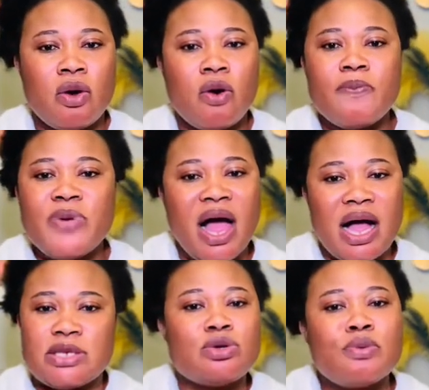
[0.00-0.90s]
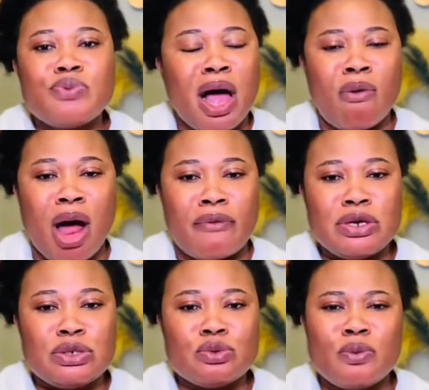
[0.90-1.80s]
Obianka so obian wari
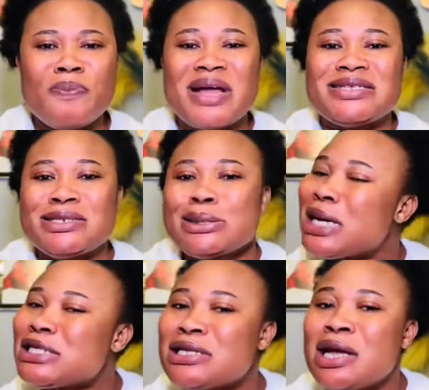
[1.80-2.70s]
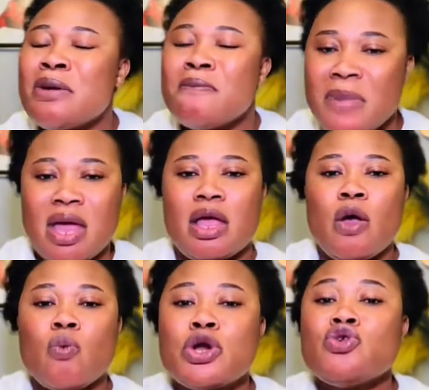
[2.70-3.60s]
to, but trust me,
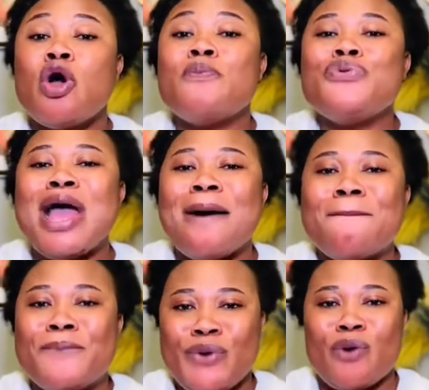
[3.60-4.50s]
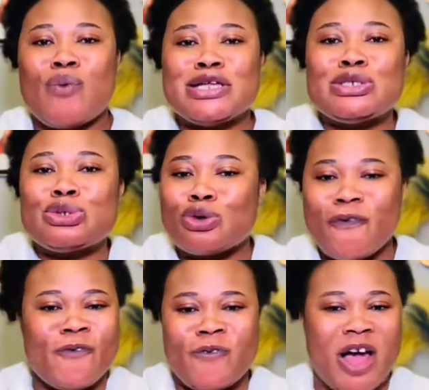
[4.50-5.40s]
when you be a bre, what
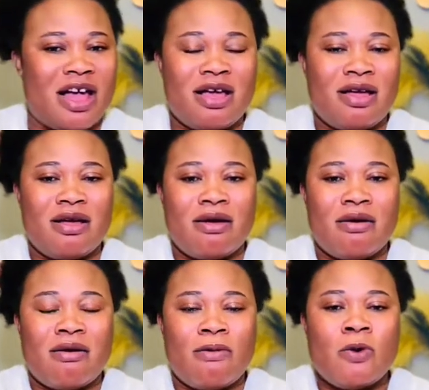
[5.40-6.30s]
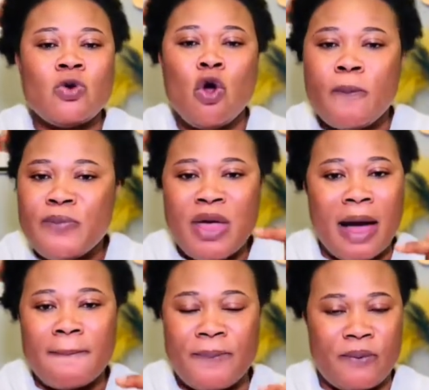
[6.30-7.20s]
suffer? When you be a
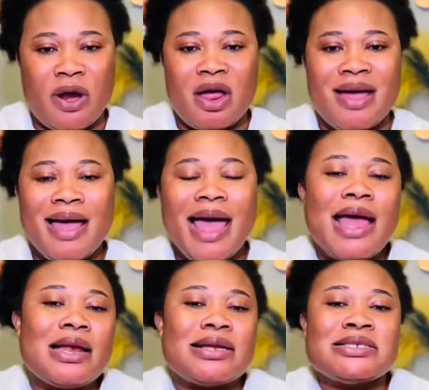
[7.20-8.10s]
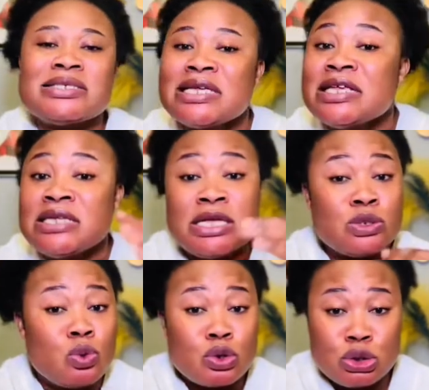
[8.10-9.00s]
bre, it's
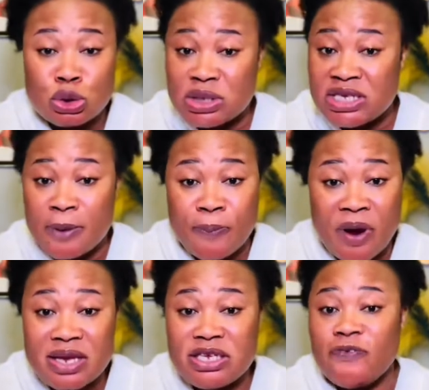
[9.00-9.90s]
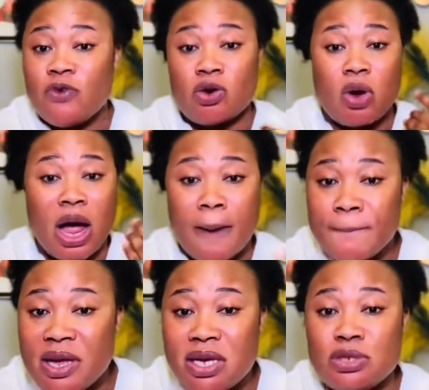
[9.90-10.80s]
good to separate if you're not
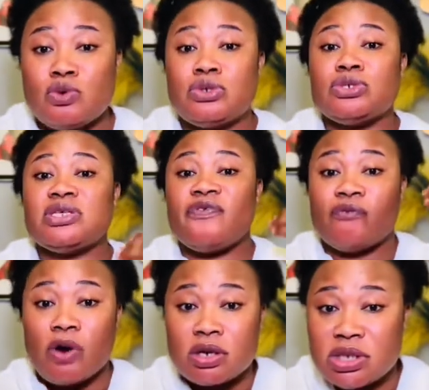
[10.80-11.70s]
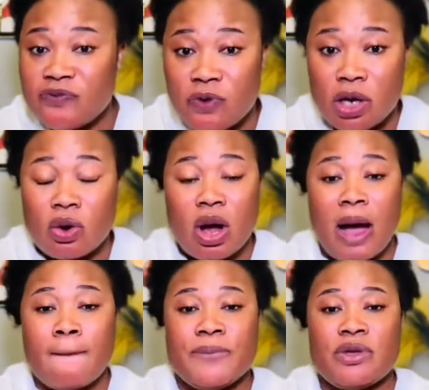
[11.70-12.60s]
happy. It's good to divorce if you're not
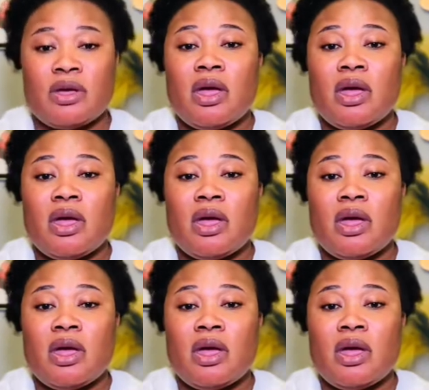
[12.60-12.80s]
happy.